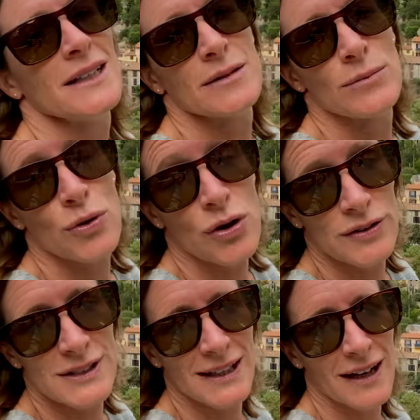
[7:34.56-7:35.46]
More
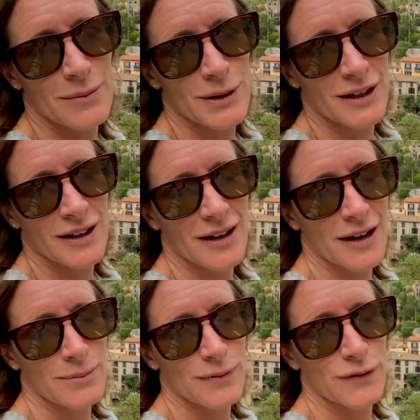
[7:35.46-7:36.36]
content coming
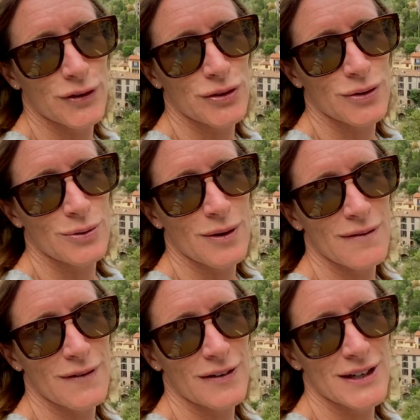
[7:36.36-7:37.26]
up for you
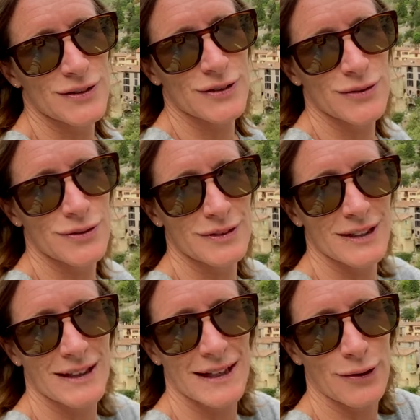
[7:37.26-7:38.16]
very soon.
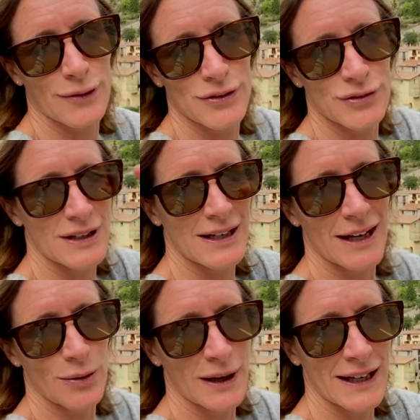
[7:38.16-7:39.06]
Click on the screen
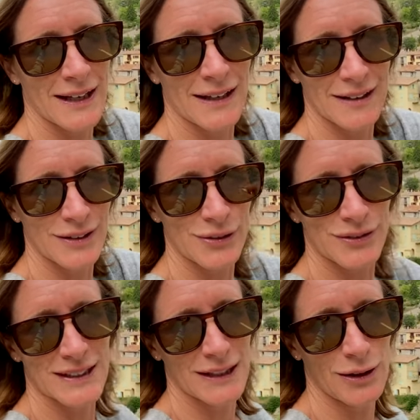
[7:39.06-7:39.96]
anywhere here. You'll
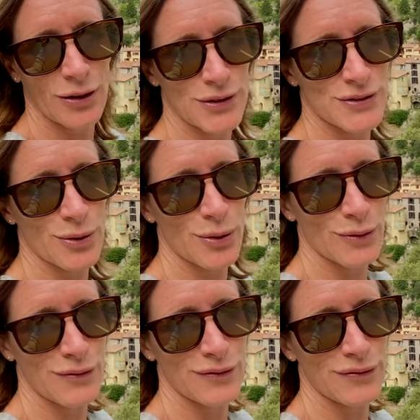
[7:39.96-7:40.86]
see lots
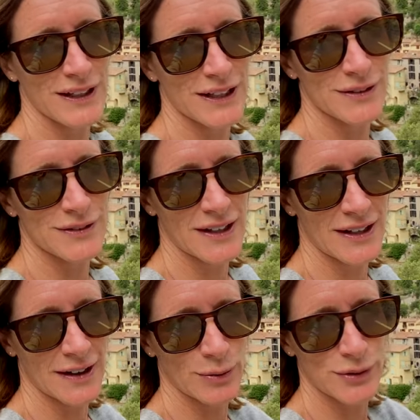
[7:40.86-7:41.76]
of videos
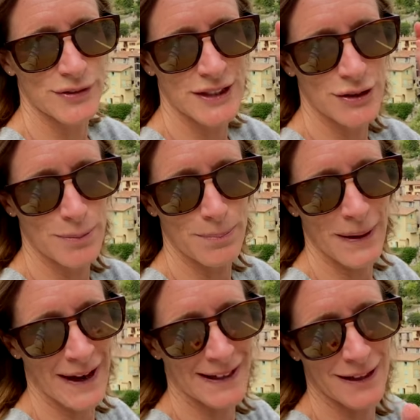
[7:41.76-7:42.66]
and I will see you
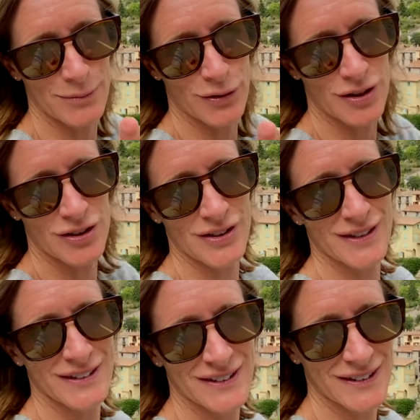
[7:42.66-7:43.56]
back in
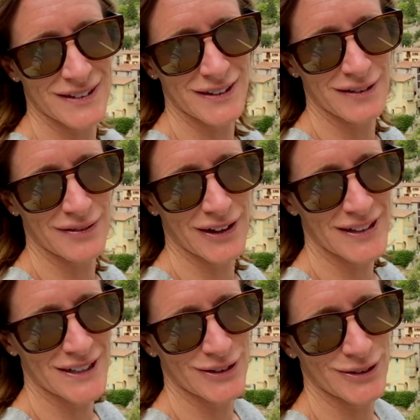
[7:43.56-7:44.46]
Mauritius
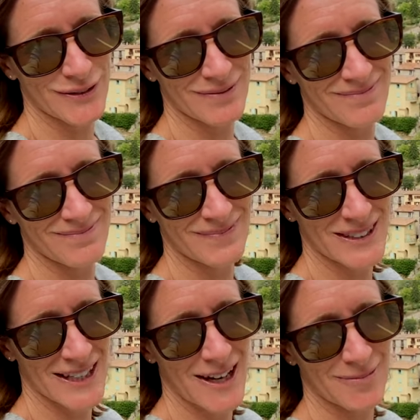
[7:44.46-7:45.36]
very soon. See ya.